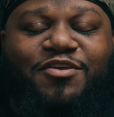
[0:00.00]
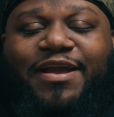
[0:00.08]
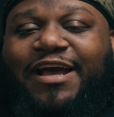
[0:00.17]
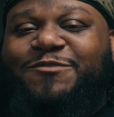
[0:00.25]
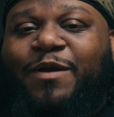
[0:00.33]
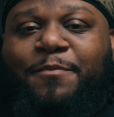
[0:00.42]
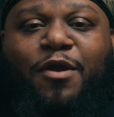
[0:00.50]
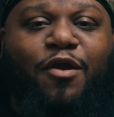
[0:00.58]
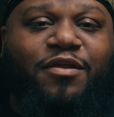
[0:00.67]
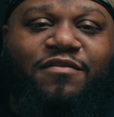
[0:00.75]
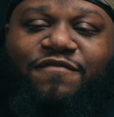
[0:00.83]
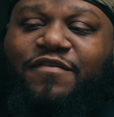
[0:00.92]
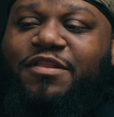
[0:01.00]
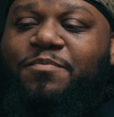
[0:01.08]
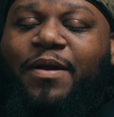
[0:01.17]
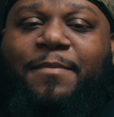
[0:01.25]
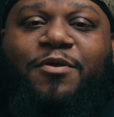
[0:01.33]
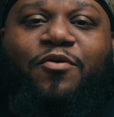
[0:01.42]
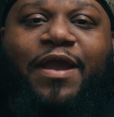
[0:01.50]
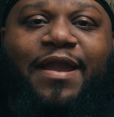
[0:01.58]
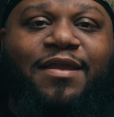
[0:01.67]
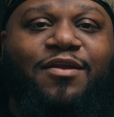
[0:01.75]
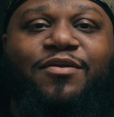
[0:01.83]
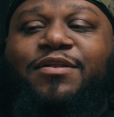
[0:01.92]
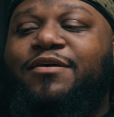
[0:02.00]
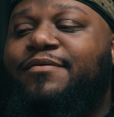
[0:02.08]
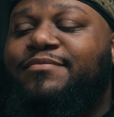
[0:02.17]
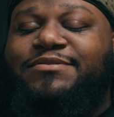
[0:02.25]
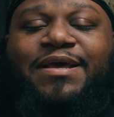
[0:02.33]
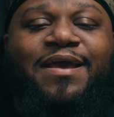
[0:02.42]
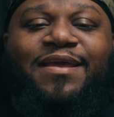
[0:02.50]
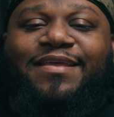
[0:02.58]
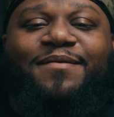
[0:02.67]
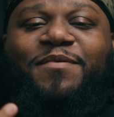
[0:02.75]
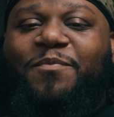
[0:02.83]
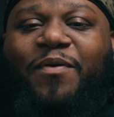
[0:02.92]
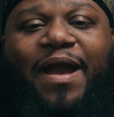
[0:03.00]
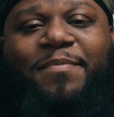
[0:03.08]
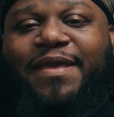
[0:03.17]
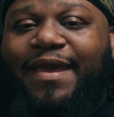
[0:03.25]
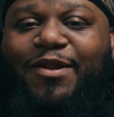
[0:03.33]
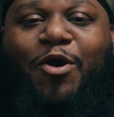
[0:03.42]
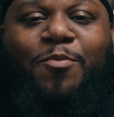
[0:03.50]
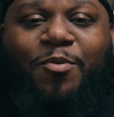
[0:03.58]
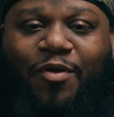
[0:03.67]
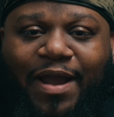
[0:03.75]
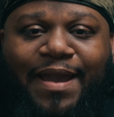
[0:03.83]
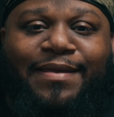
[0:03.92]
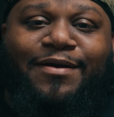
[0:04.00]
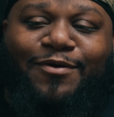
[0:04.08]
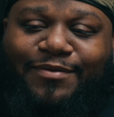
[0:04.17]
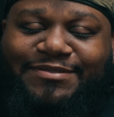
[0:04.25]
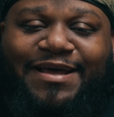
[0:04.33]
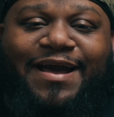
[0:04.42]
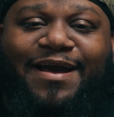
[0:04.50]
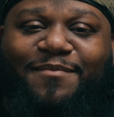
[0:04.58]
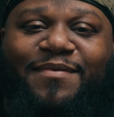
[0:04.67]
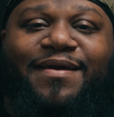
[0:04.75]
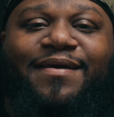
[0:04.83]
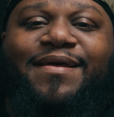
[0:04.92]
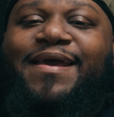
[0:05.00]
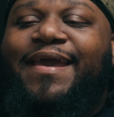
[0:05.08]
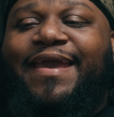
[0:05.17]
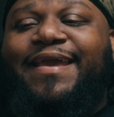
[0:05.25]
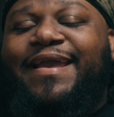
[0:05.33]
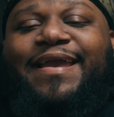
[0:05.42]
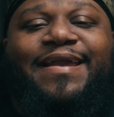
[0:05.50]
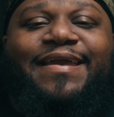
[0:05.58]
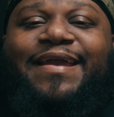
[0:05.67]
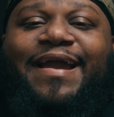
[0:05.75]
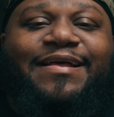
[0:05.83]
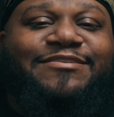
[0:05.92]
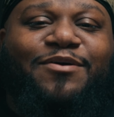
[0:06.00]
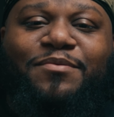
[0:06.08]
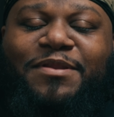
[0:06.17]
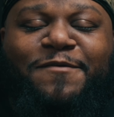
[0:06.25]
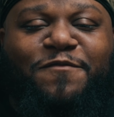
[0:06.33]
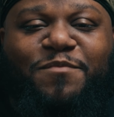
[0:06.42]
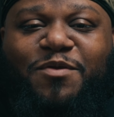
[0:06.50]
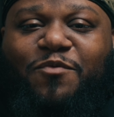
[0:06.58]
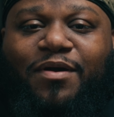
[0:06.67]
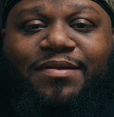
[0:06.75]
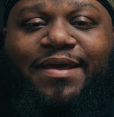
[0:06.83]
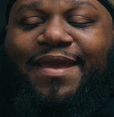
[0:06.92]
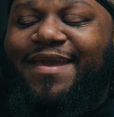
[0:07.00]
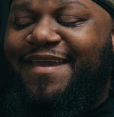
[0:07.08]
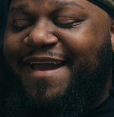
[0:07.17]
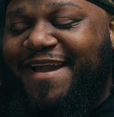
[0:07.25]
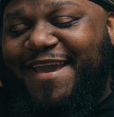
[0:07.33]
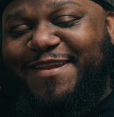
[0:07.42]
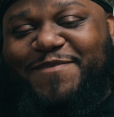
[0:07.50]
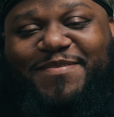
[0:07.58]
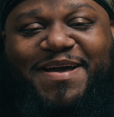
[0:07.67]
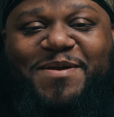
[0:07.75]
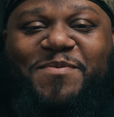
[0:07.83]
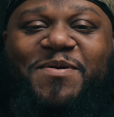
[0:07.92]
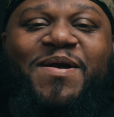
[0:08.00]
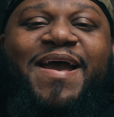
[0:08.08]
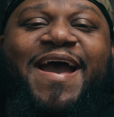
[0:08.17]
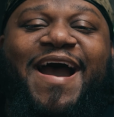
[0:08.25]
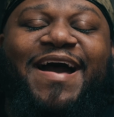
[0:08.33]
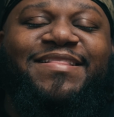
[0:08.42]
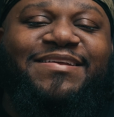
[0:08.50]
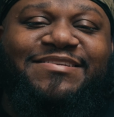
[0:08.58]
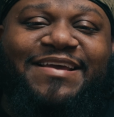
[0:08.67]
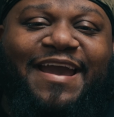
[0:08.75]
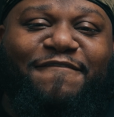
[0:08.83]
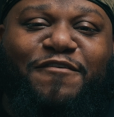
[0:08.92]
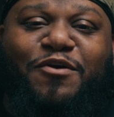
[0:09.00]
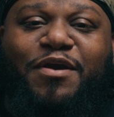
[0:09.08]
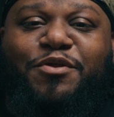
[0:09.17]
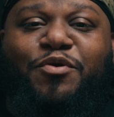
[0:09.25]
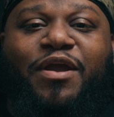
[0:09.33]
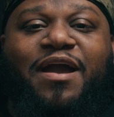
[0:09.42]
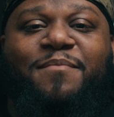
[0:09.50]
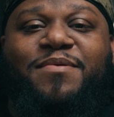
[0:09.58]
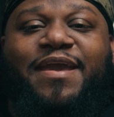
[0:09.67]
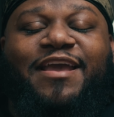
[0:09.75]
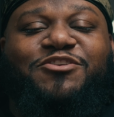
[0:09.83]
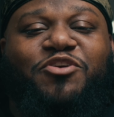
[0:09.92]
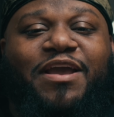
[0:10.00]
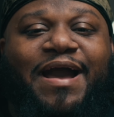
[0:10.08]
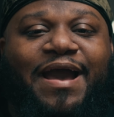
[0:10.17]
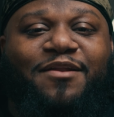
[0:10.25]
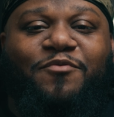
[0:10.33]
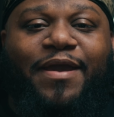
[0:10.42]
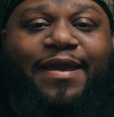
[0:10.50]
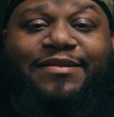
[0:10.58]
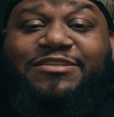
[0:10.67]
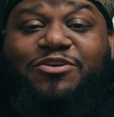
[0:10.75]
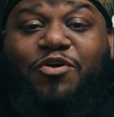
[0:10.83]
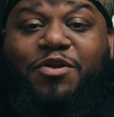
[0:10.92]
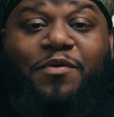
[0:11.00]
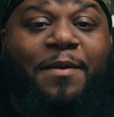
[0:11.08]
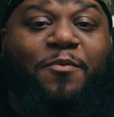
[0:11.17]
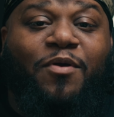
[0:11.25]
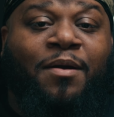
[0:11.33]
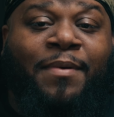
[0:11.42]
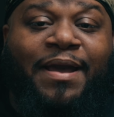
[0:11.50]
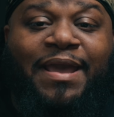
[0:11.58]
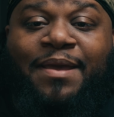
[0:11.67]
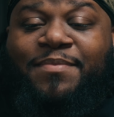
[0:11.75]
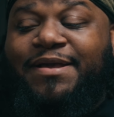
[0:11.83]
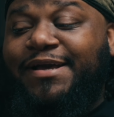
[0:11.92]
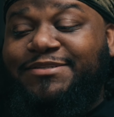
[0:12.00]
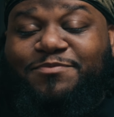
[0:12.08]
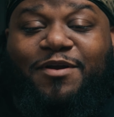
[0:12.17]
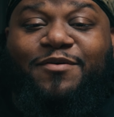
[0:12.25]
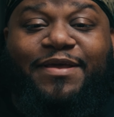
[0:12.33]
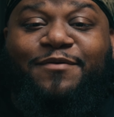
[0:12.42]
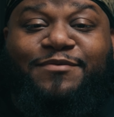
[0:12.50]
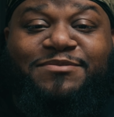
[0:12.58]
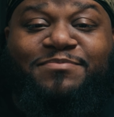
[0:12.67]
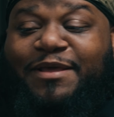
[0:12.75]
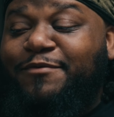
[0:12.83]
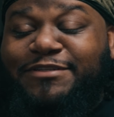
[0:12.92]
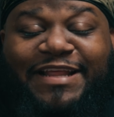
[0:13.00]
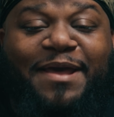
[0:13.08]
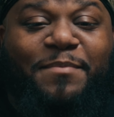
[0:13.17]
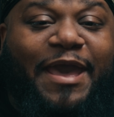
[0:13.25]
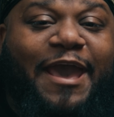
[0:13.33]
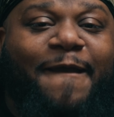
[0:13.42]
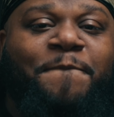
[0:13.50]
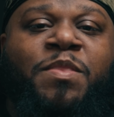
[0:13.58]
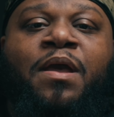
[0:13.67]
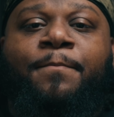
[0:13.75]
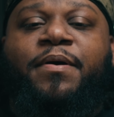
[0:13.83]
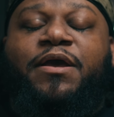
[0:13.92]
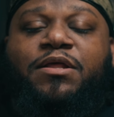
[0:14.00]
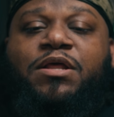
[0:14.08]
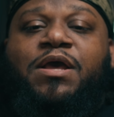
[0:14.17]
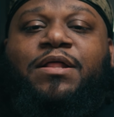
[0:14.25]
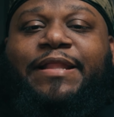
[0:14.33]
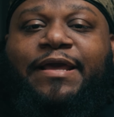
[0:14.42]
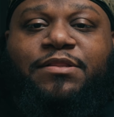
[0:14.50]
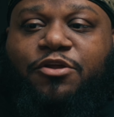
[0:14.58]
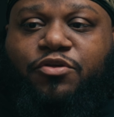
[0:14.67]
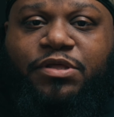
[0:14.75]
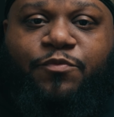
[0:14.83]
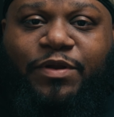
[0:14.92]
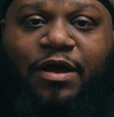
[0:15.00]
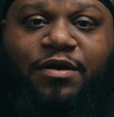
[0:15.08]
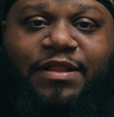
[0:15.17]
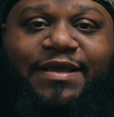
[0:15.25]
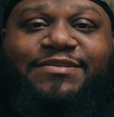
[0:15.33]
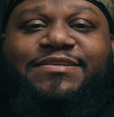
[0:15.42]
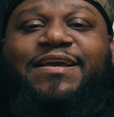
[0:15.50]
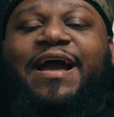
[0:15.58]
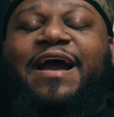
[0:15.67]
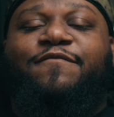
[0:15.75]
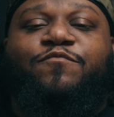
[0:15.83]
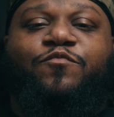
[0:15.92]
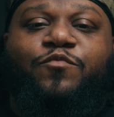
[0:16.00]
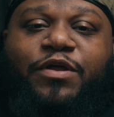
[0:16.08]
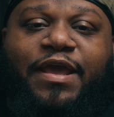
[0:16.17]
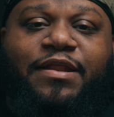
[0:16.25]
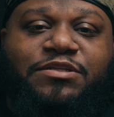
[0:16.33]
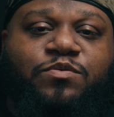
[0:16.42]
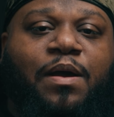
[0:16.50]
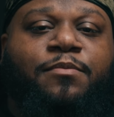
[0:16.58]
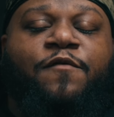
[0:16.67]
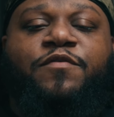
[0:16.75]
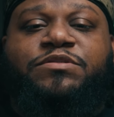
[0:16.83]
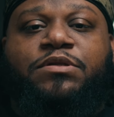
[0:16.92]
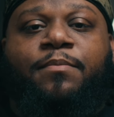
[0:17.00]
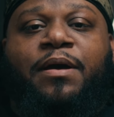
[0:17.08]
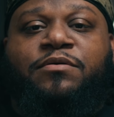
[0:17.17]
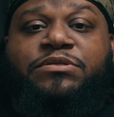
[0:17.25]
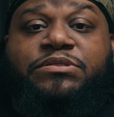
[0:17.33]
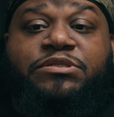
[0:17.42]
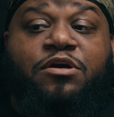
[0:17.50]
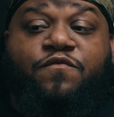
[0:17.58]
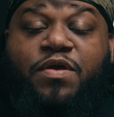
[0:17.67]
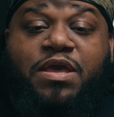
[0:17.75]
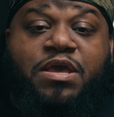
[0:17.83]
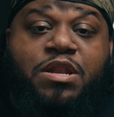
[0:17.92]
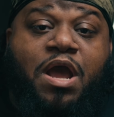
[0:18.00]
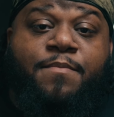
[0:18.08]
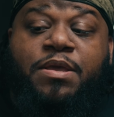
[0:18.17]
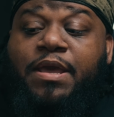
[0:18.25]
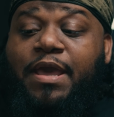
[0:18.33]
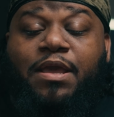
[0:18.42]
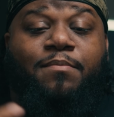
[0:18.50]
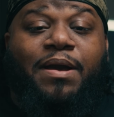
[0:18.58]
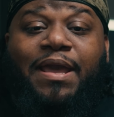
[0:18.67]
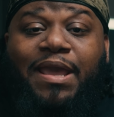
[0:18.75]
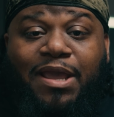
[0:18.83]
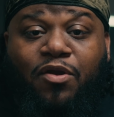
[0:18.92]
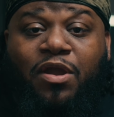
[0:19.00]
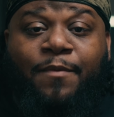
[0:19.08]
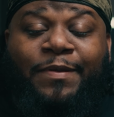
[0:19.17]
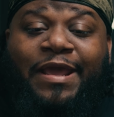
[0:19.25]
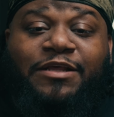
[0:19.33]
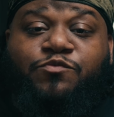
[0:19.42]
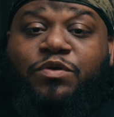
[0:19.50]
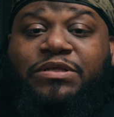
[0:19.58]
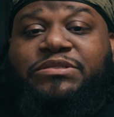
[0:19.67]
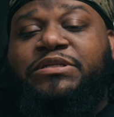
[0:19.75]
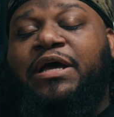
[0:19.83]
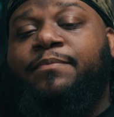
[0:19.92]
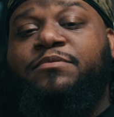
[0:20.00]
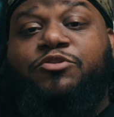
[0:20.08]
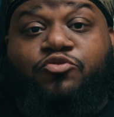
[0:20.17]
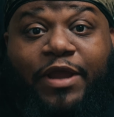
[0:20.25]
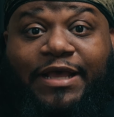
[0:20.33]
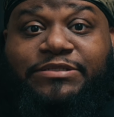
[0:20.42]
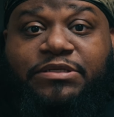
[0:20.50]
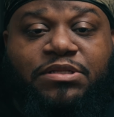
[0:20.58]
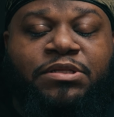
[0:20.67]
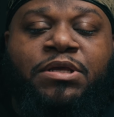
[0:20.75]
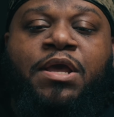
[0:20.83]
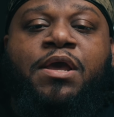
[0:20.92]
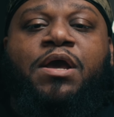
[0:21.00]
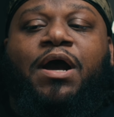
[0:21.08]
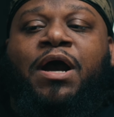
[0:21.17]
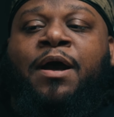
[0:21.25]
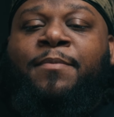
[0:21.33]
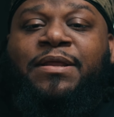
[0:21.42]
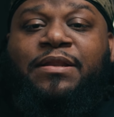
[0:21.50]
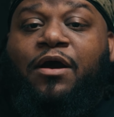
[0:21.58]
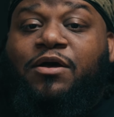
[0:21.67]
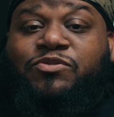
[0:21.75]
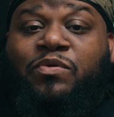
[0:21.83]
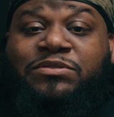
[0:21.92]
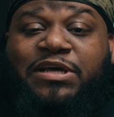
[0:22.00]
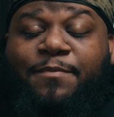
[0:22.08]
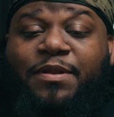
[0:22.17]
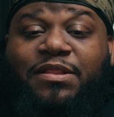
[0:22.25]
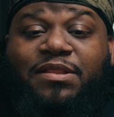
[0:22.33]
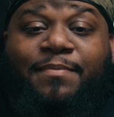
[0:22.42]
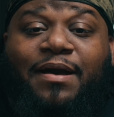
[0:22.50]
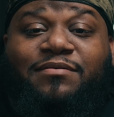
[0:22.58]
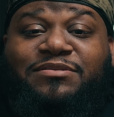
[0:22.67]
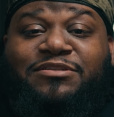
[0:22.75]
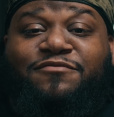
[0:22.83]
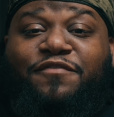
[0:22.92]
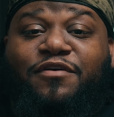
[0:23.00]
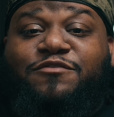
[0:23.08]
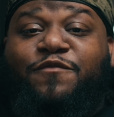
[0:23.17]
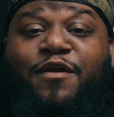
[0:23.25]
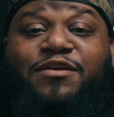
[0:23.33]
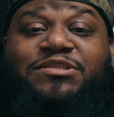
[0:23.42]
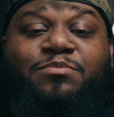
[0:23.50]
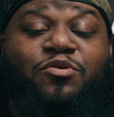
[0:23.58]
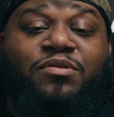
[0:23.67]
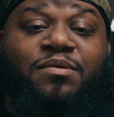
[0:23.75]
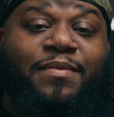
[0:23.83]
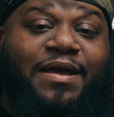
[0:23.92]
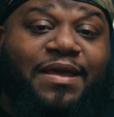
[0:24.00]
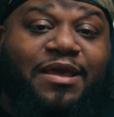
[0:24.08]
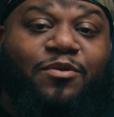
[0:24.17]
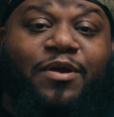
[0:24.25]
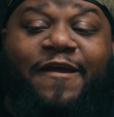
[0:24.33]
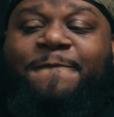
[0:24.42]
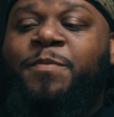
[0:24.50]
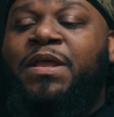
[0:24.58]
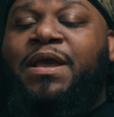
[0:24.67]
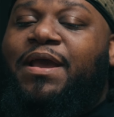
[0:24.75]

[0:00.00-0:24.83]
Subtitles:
You guys probably already feel it, probably cracking your knuckles. You're probably at home crying the whole time, man. It got so deep for me one day, I can't even lie, bro. I legit have to go ahead and grab me a straight hot rag just to go ahead and wrap around my hand because, bro, it was that bad. But like literally without glazing, I went ahead and swapped over to the mouse itself, and I mean, hey, my hand cramping has really stopped drastically. And also on top of mouse just feels very smooth in my hand, right?